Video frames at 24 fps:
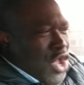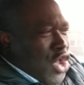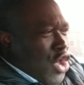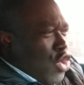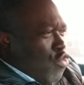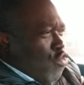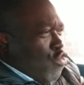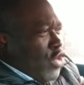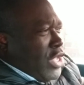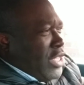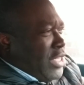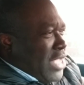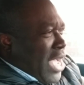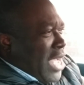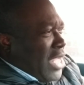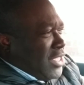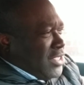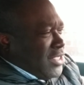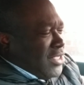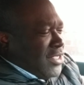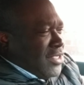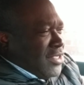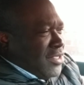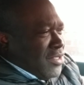With
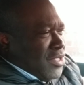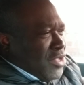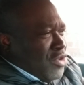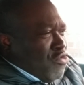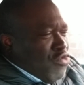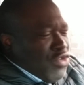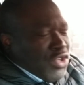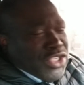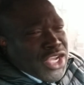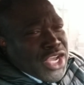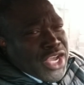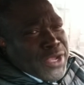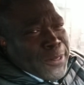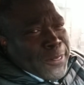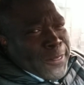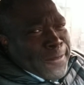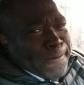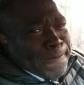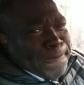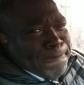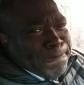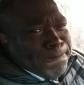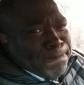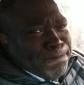that, we say
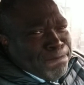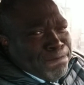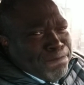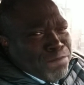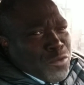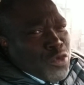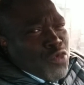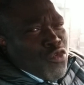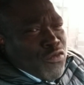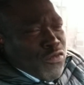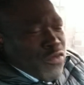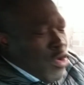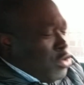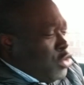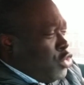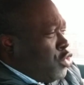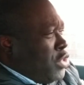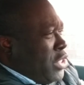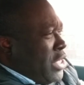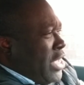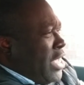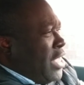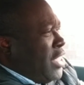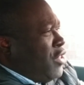we've gone to
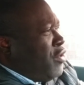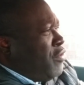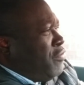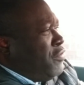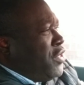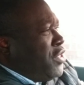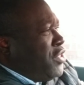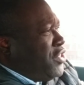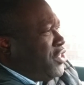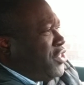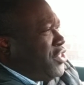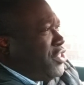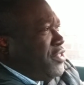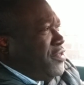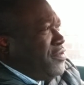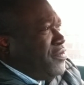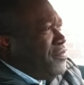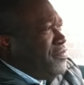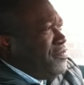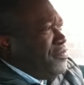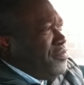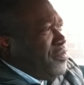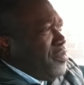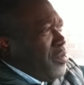the end of this
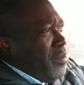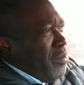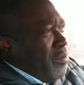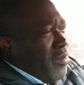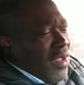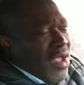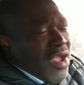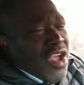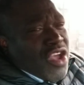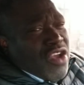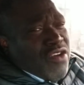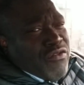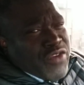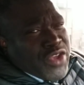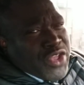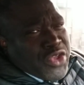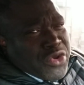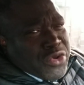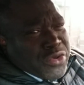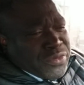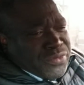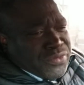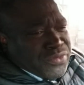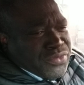
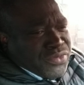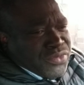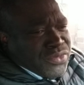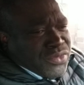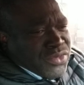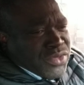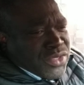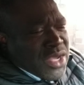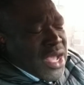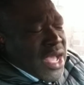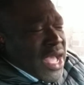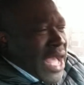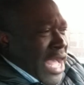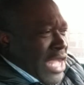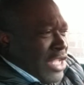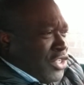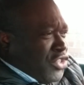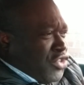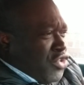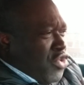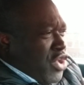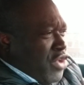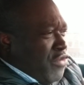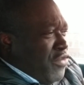video. And
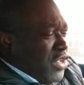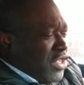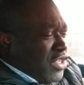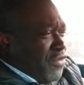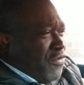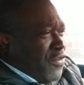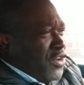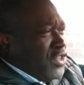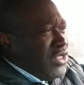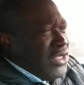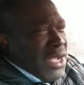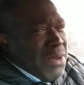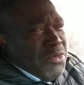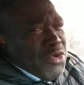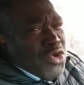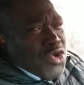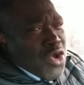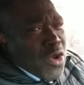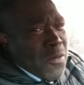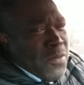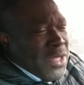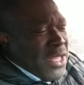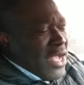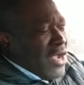so if it's the first time you're
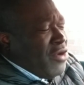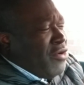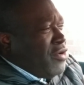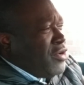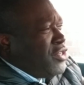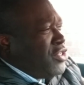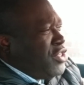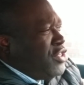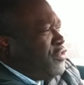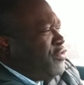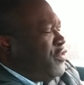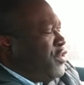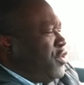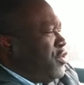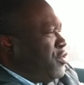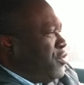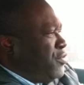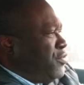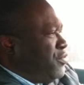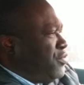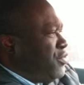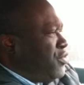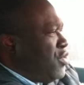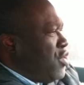coming across this video,
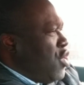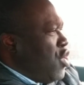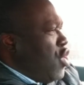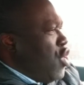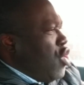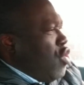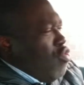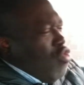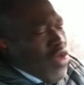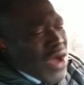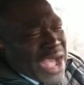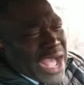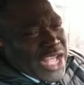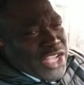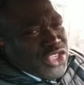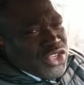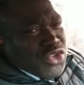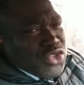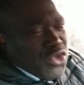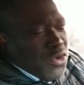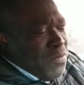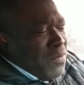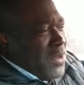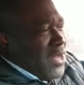we'll ask you
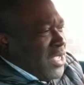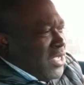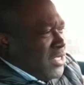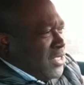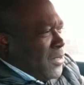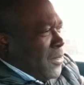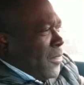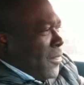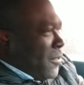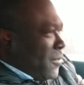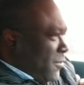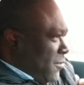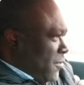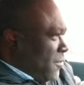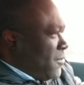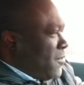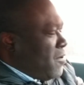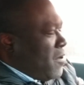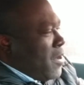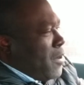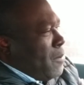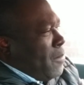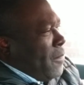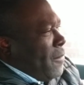to please
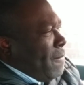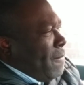subscribe.